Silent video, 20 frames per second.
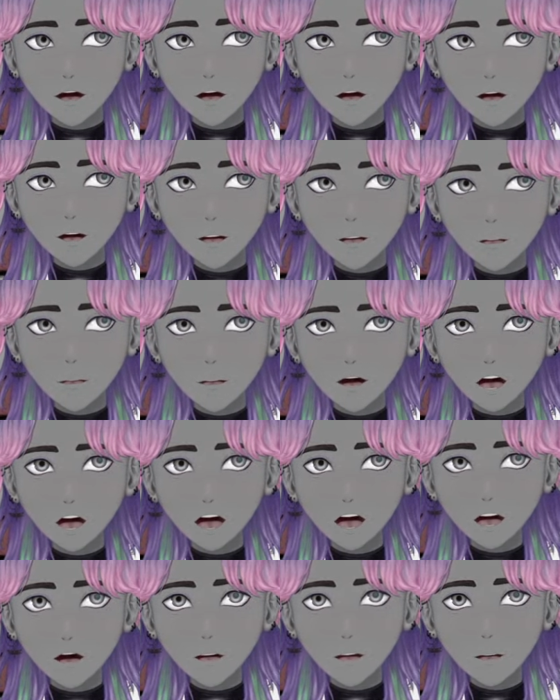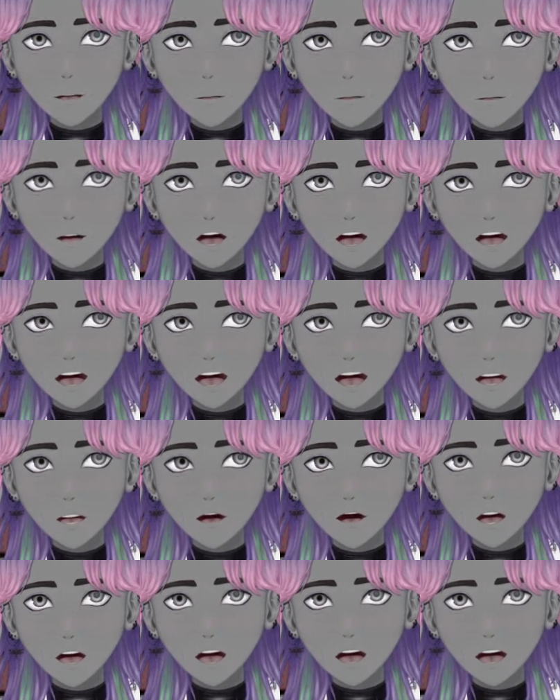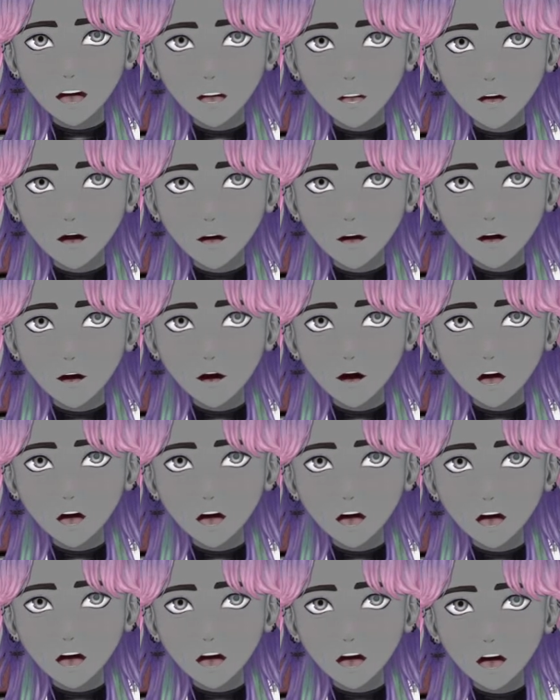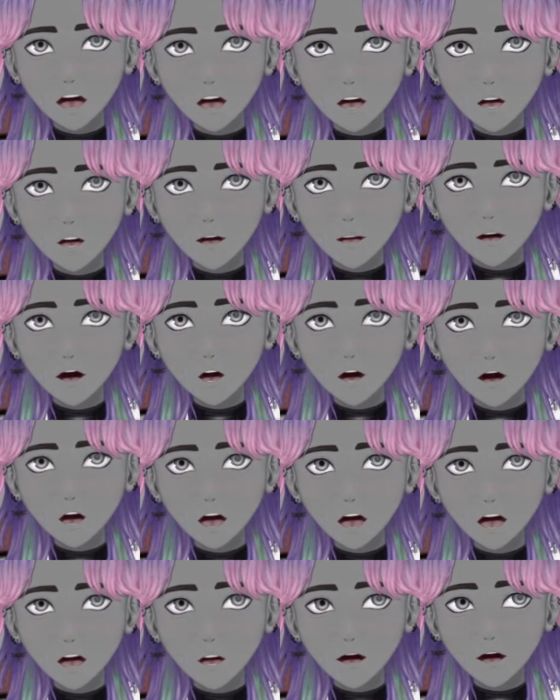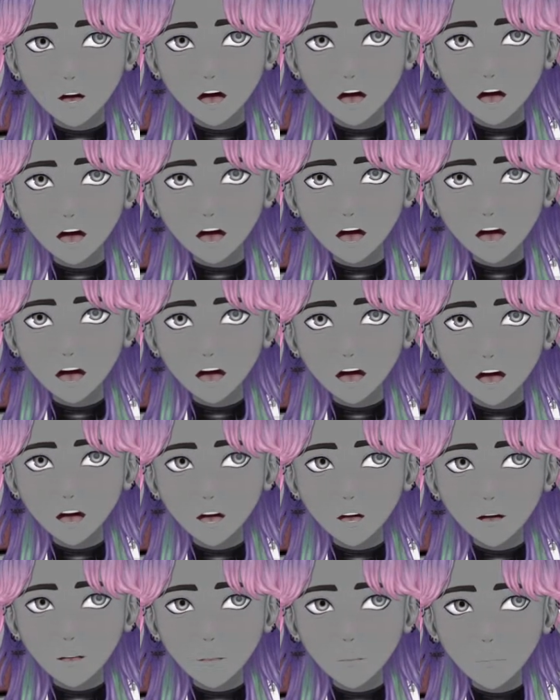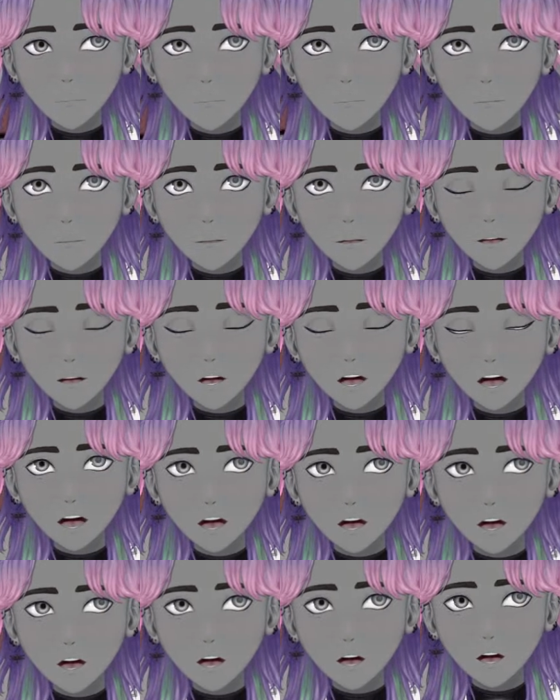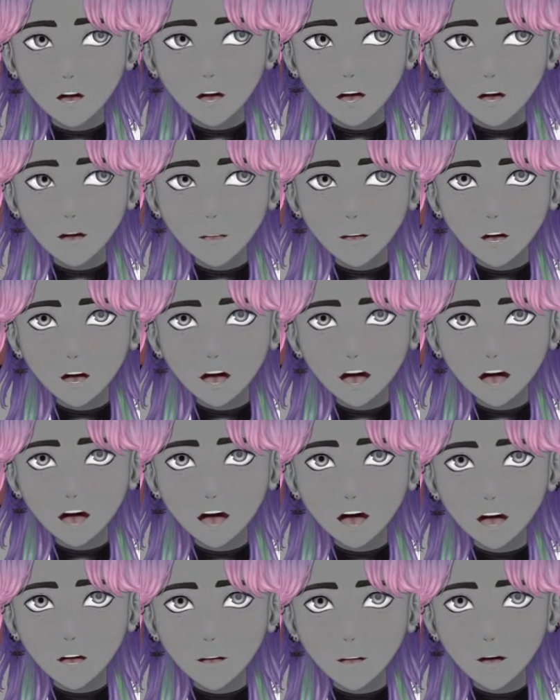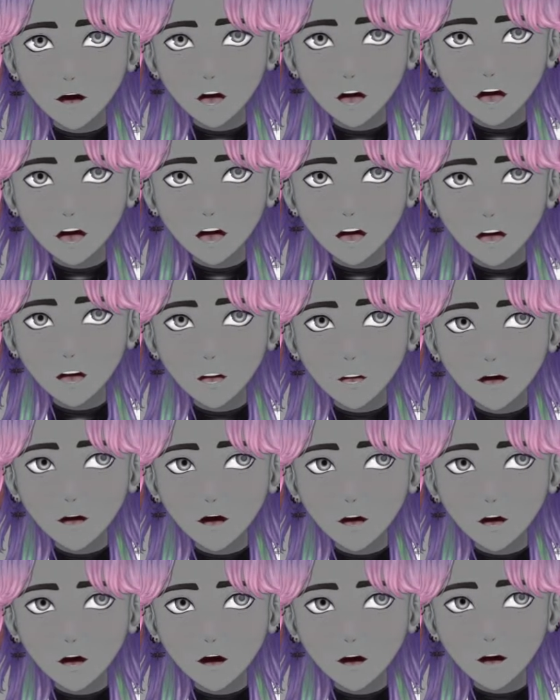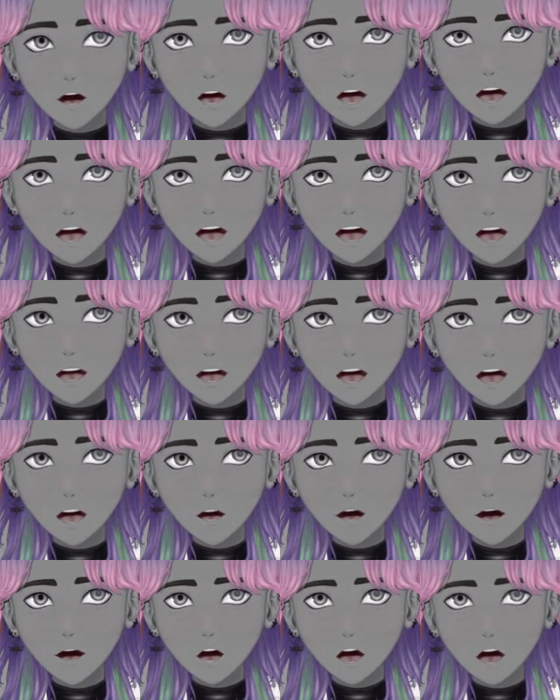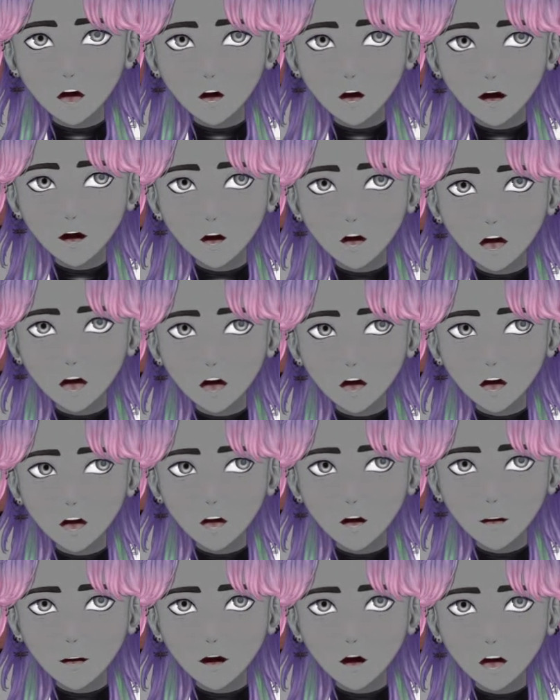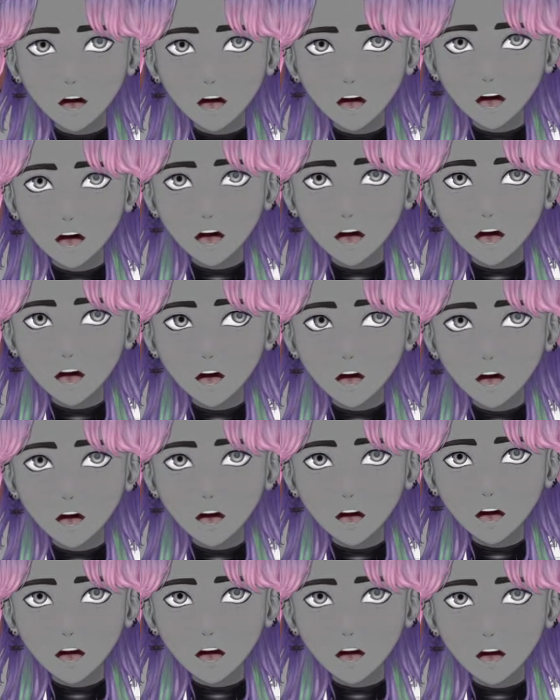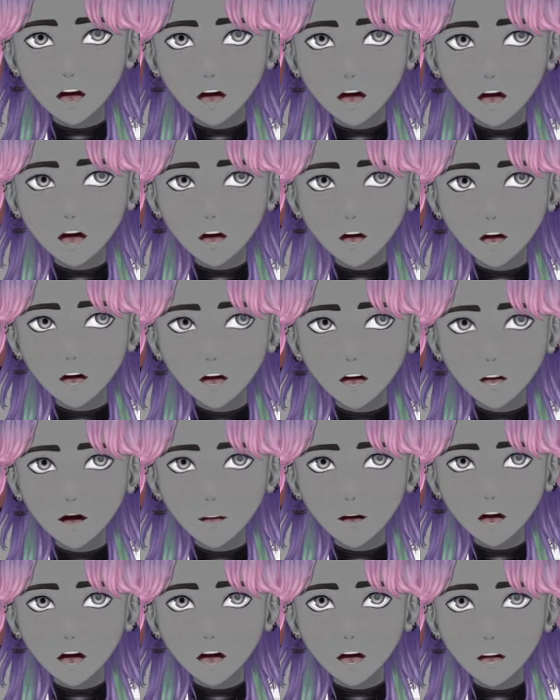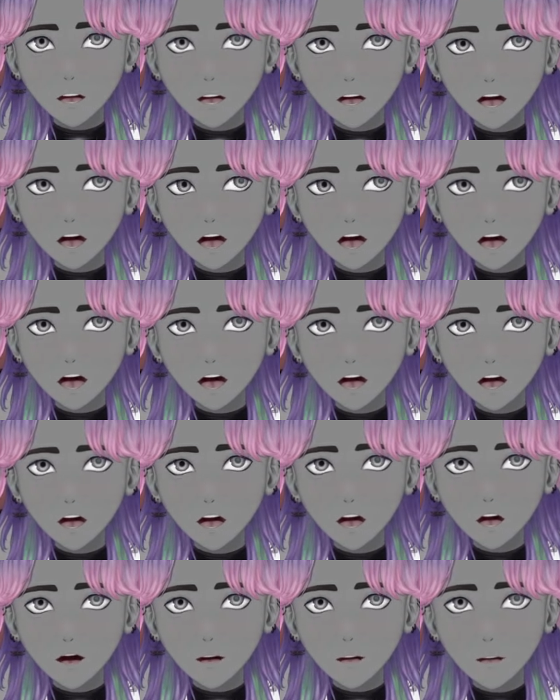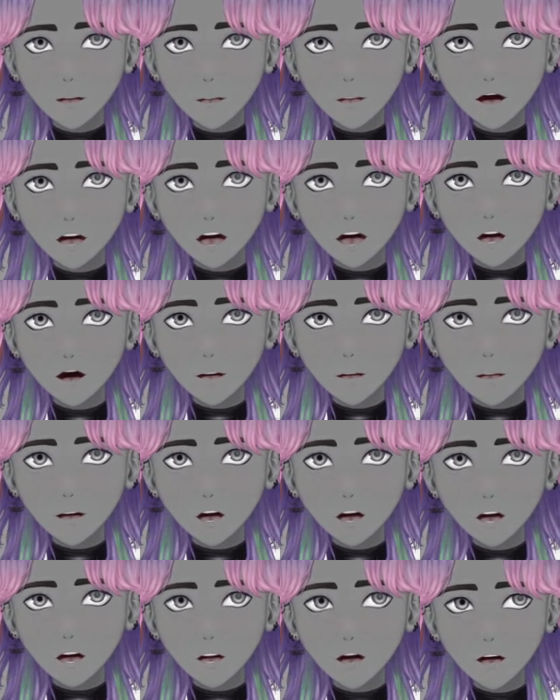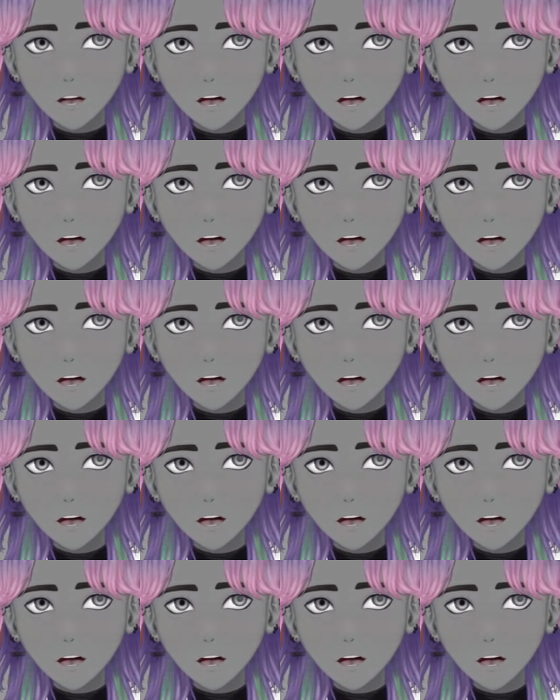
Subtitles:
we get to the question of what I want to do here, and ultimately I want to see this as a hobby where I can try out things, and especially artistic things, but also like learning about video games and using